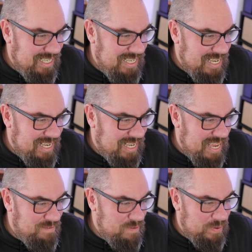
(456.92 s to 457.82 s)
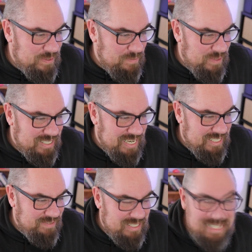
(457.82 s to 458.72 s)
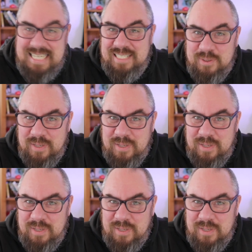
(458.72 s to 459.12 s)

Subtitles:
Get familiar with signs of disease.